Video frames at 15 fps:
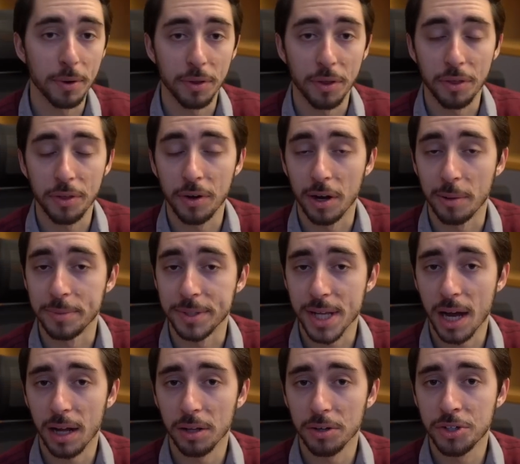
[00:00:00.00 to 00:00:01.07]
Ethereum's
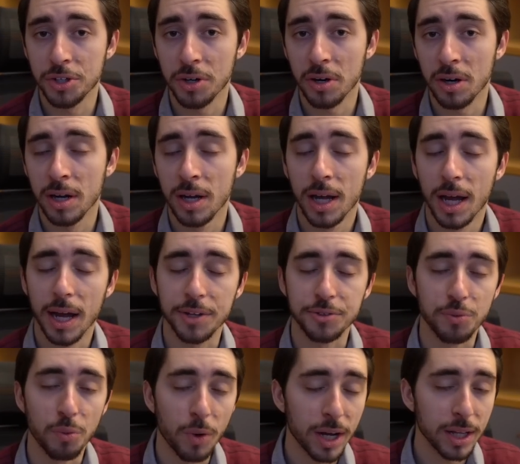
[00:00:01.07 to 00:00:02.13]
dollar chart as
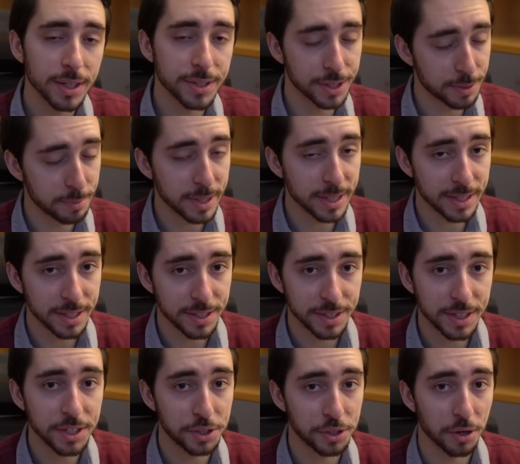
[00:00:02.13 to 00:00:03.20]
well as its
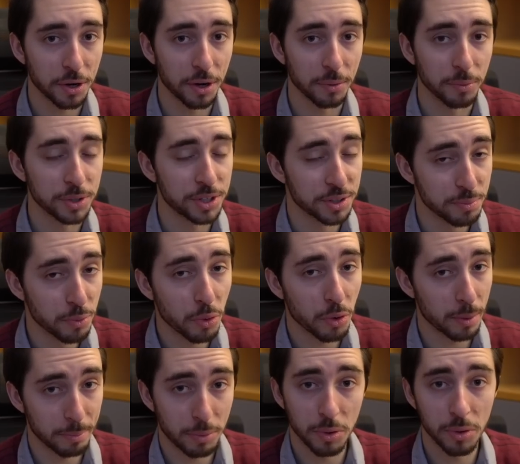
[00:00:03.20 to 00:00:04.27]
BTC chart, which is more
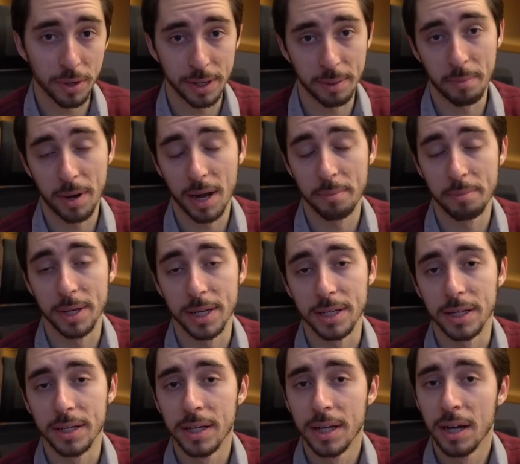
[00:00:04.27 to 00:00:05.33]
important in my
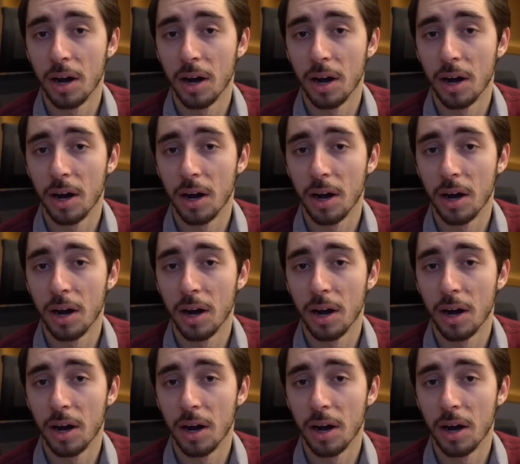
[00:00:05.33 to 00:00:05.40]
opinion,